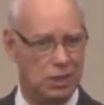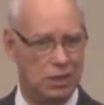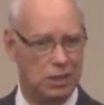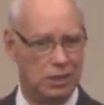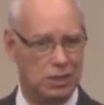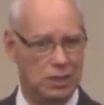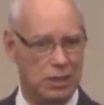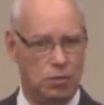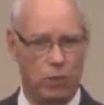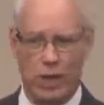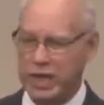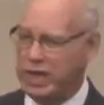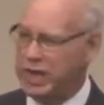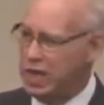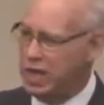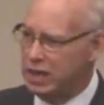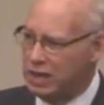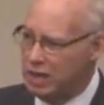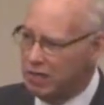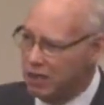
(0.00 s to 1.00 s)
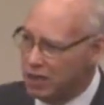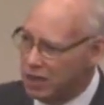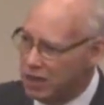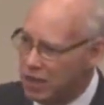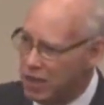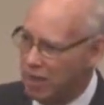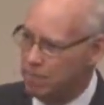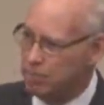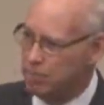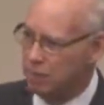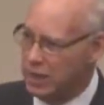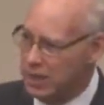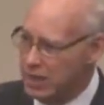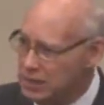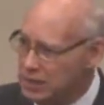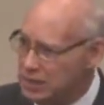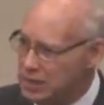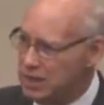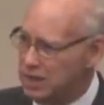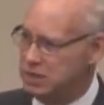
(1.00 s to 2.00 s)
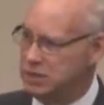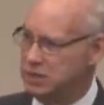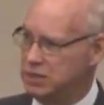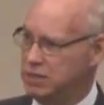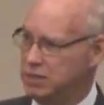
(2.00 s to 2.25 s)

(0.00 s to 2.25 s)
that we can't even comprehend it.